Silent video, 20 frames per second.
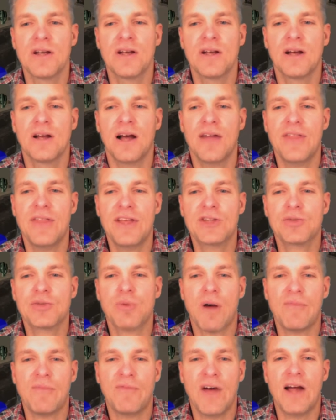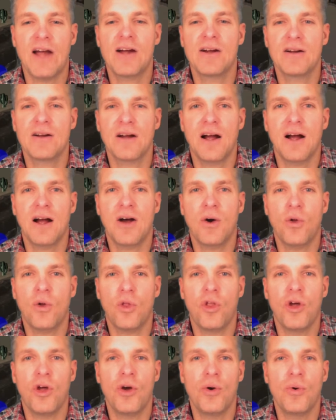I think Swapfire,
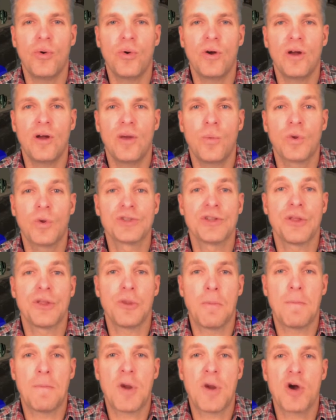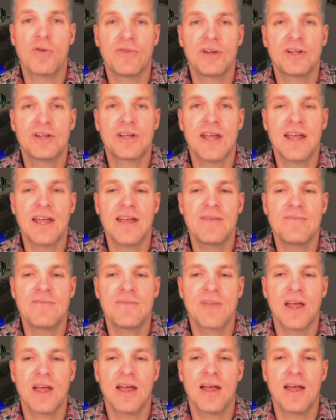although it wasn't the perfect game,
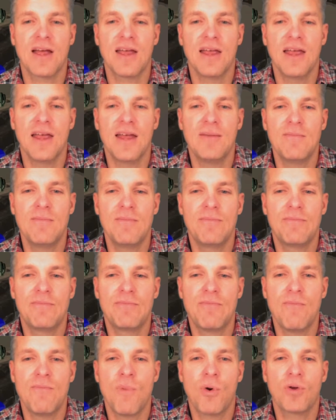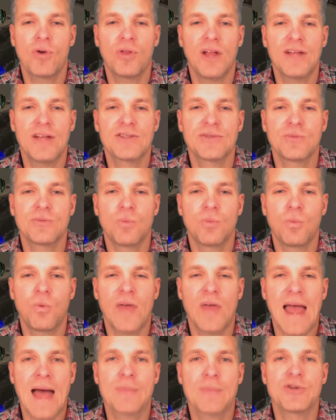it more or less
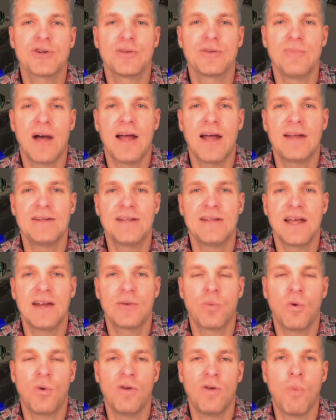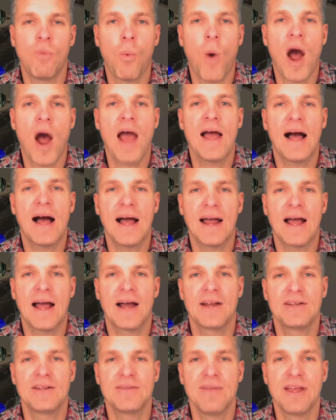captured my intent of why I
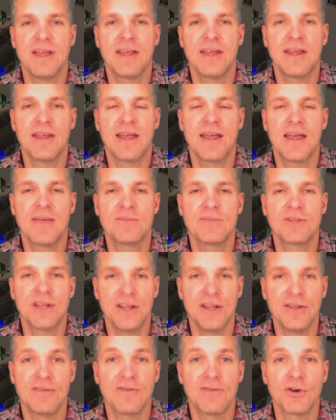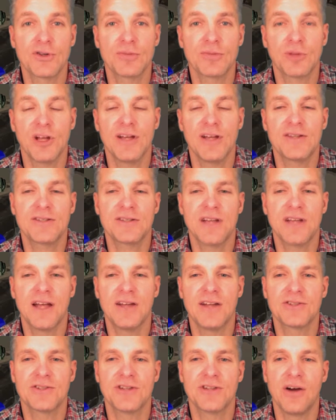got into making games in the first place.
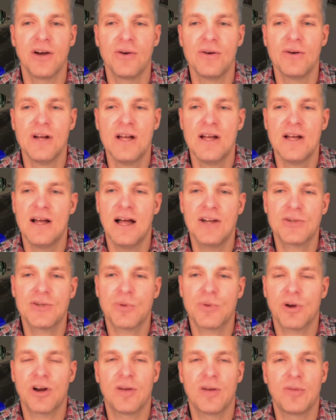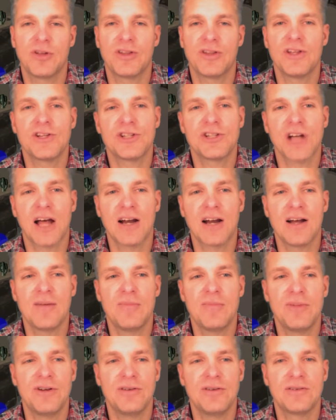And so I just wanted to put this shot
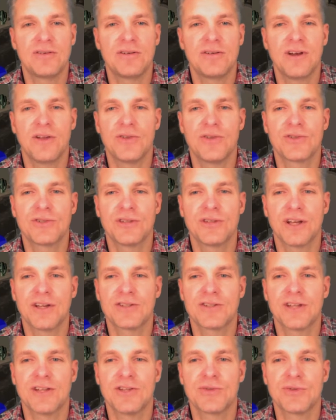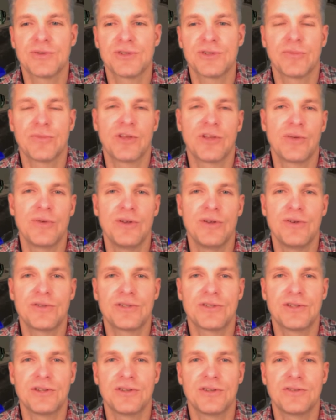up. And this, like I said, this was something we
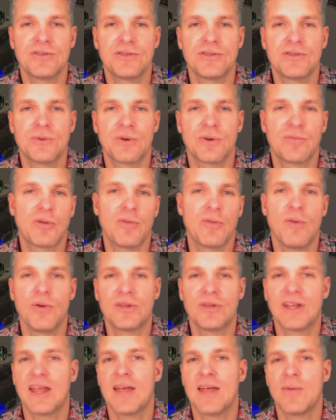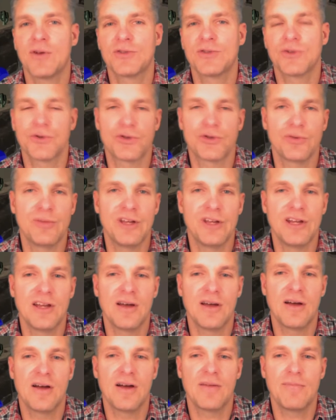used to sort of promote the game on social
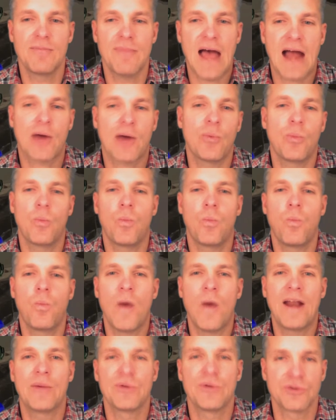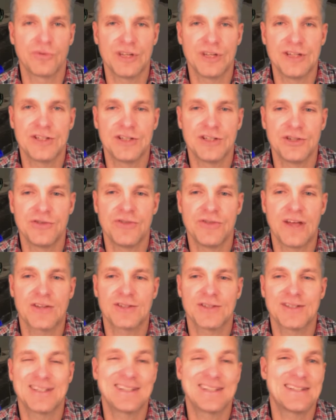media back when it was released in
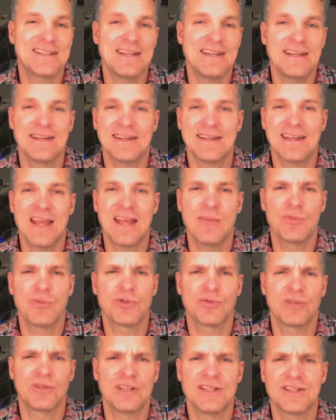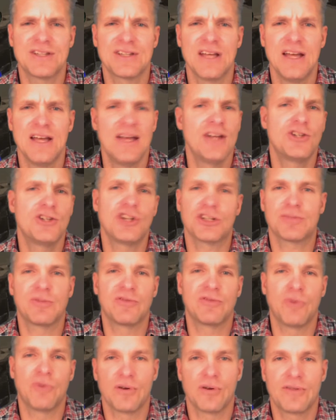2016, and the game was released just
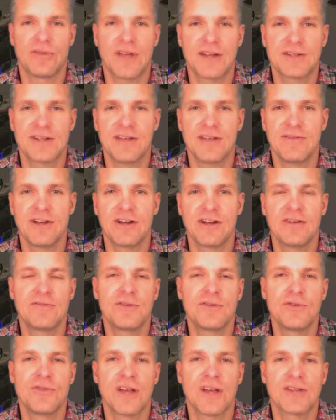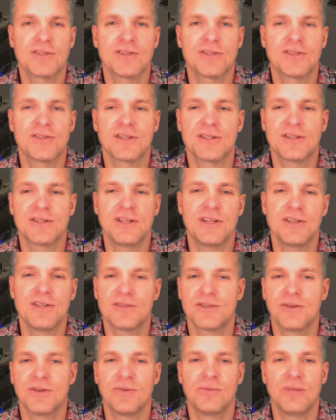before Thanksgiving of 2016.
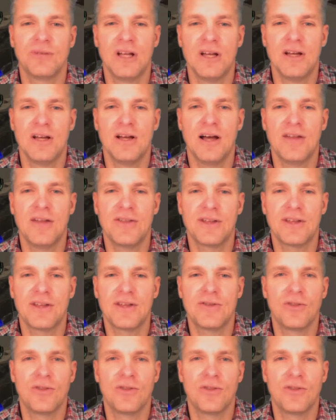So I think it